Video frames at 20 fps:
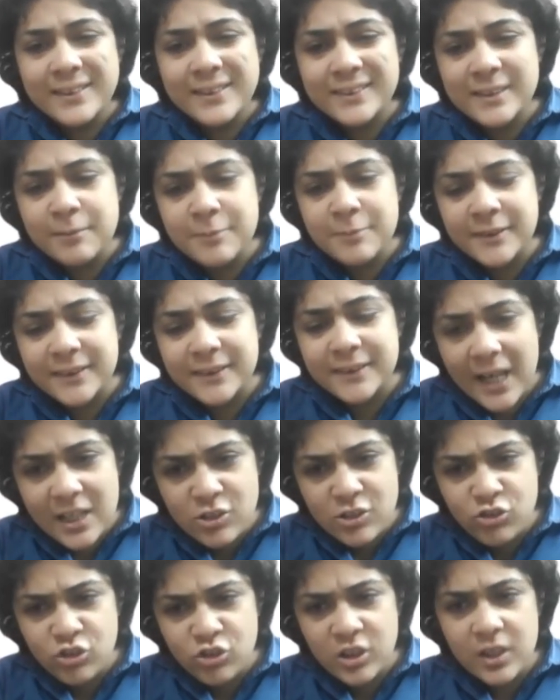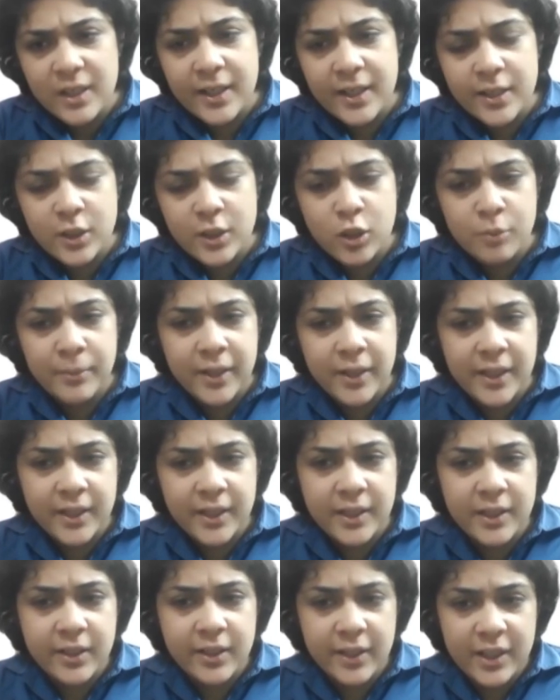A substantial
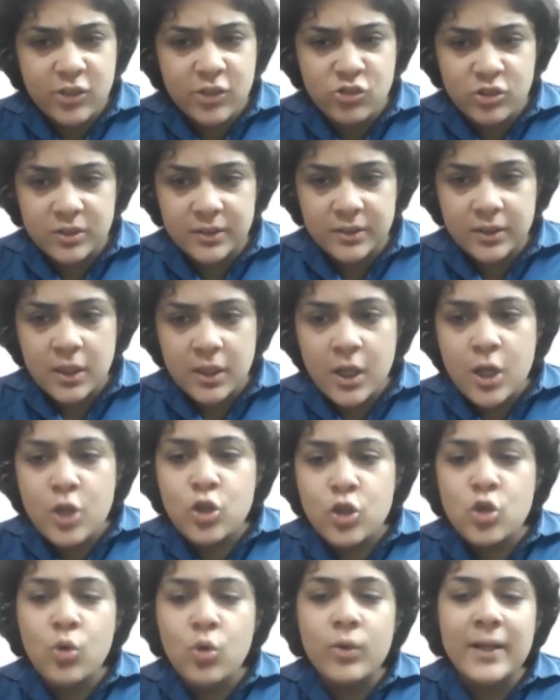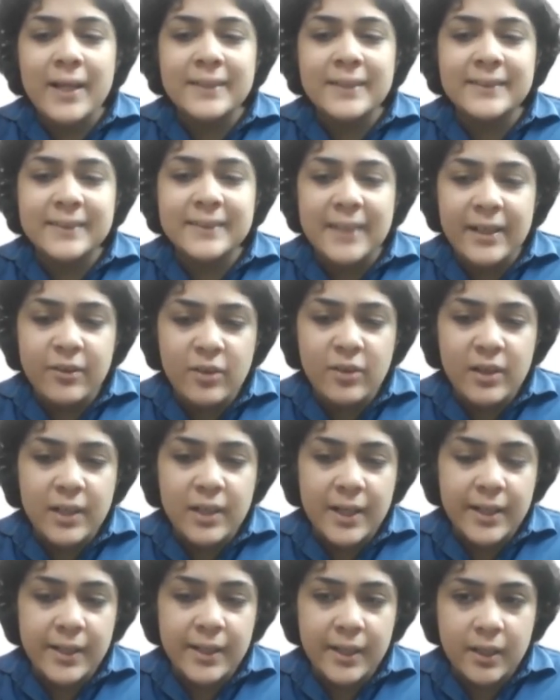intermediate region known as Central
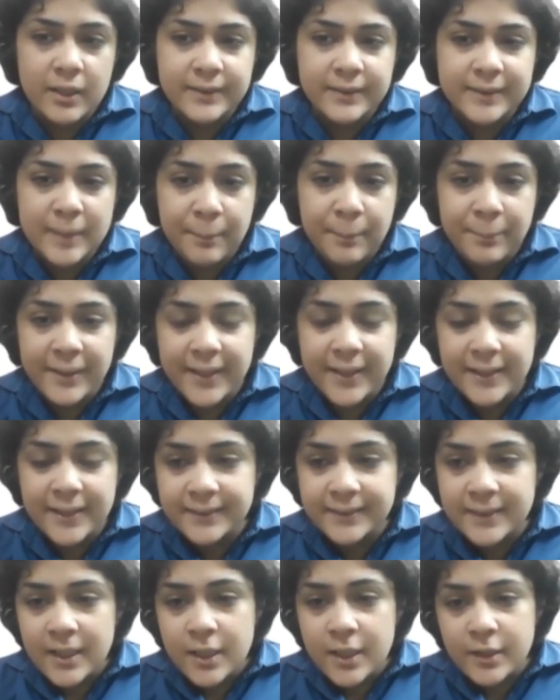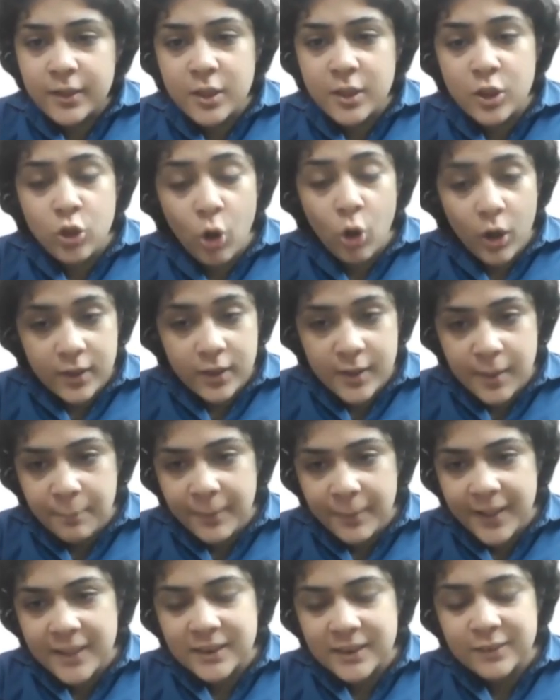India separates the
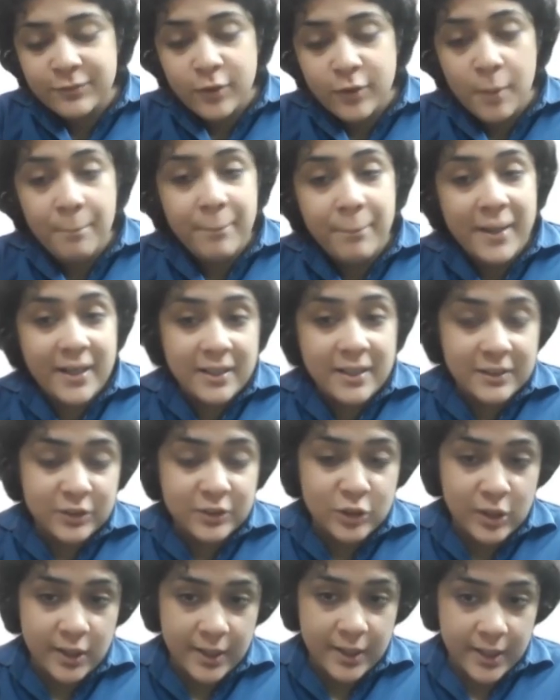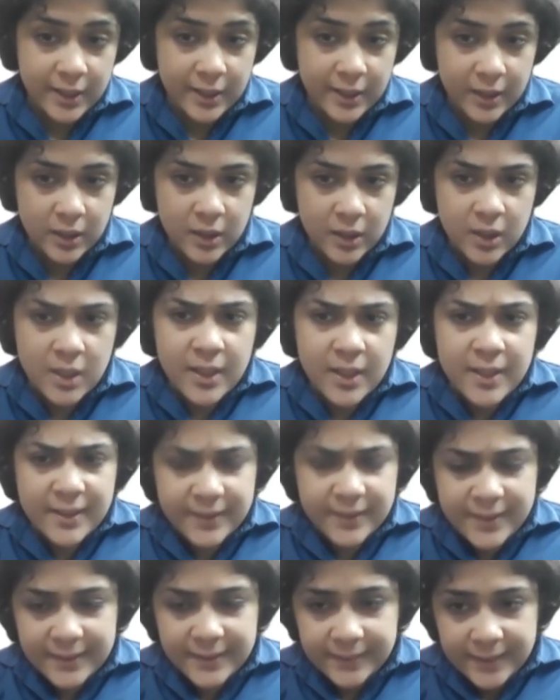northern plains from peninsular India.
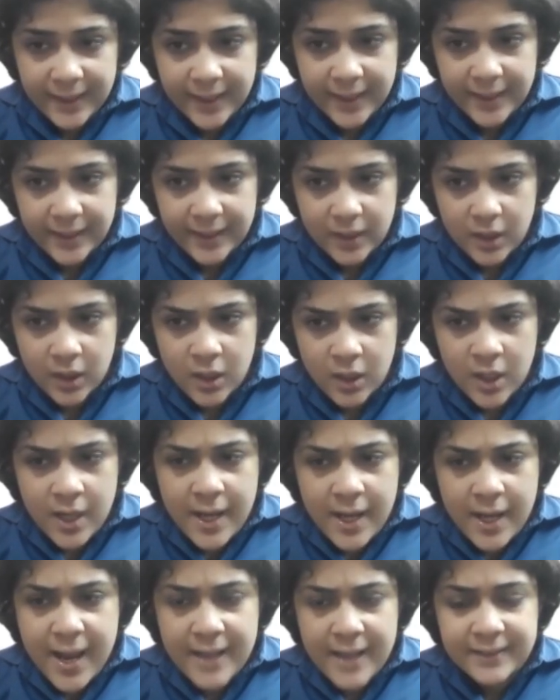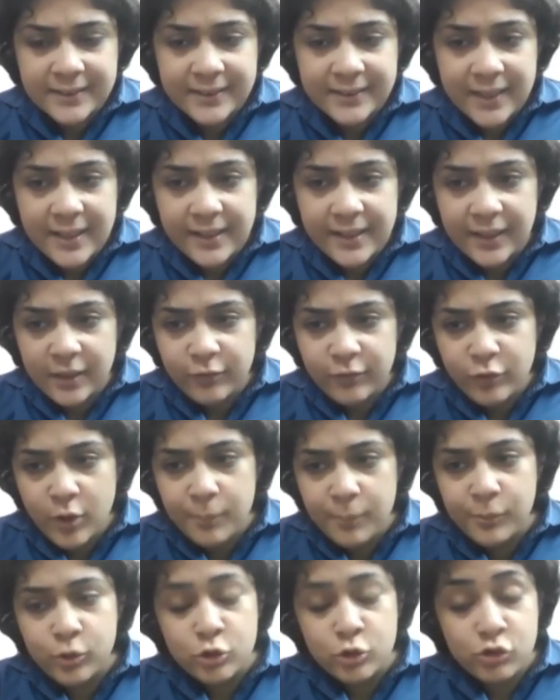This area, extending
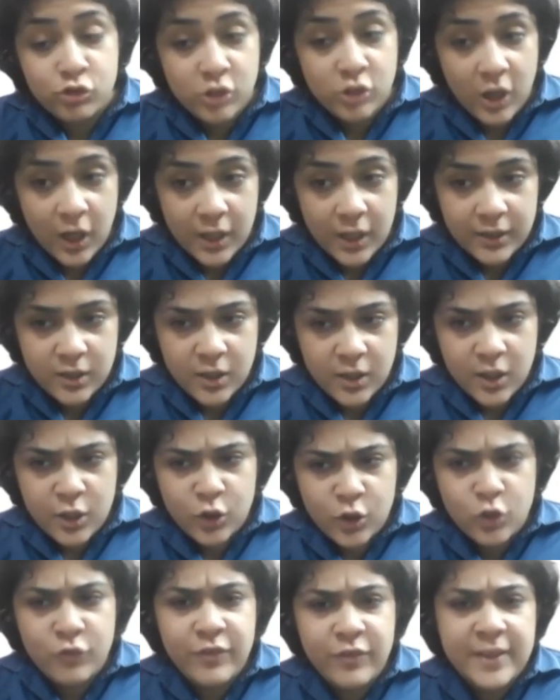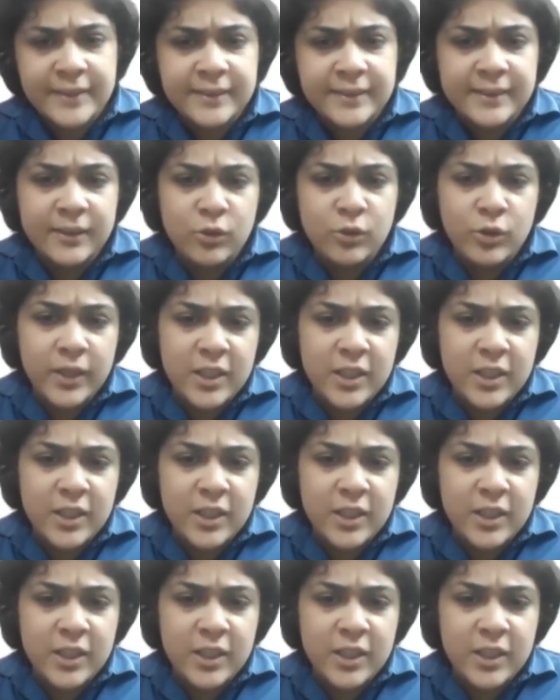from Gujarat to western